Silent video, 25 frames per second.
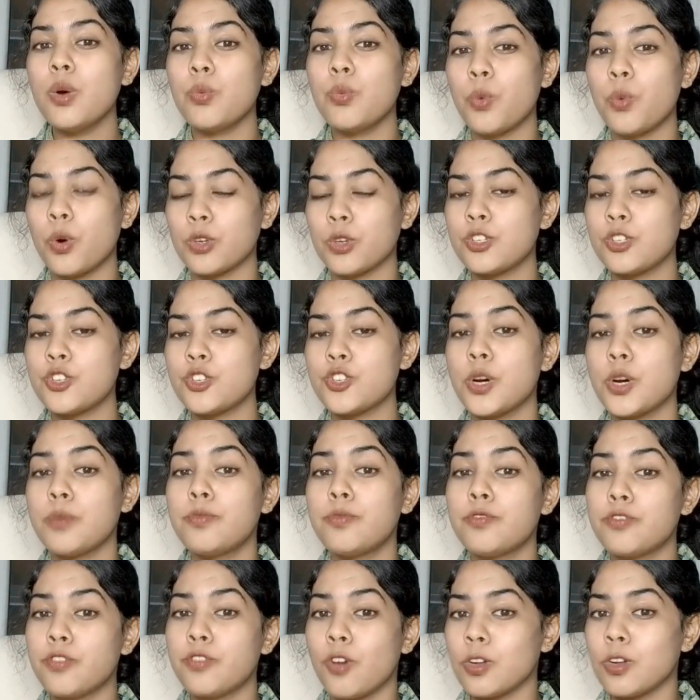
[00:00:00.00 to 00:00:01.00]
a water
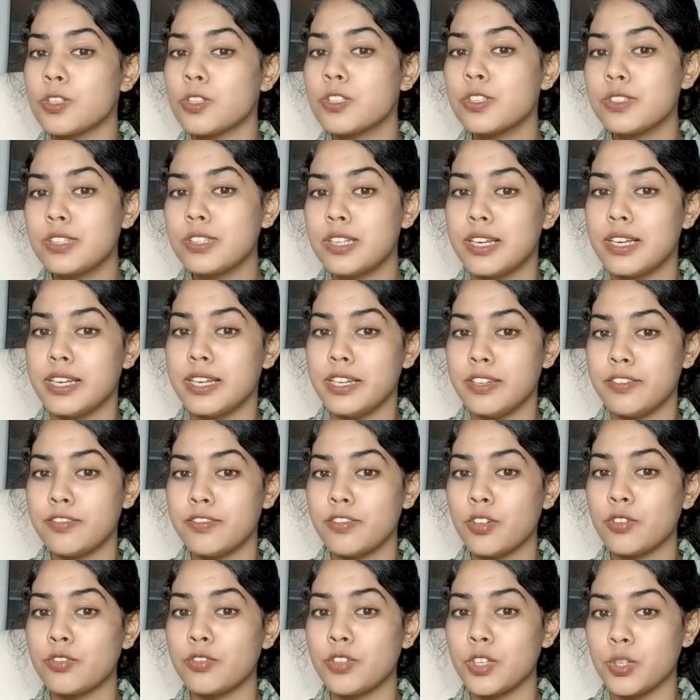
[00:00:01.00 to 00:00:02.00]
drop falls on the
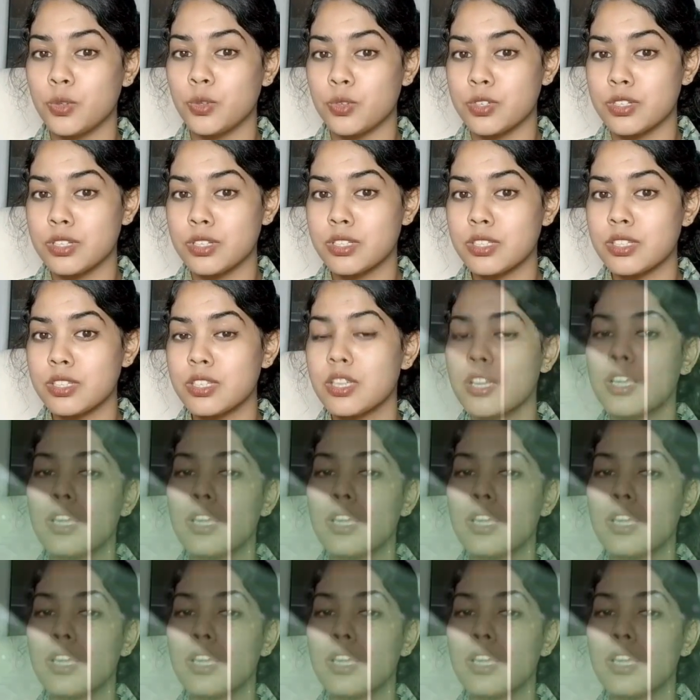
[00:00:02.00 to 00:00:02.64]
leaf of a lotus,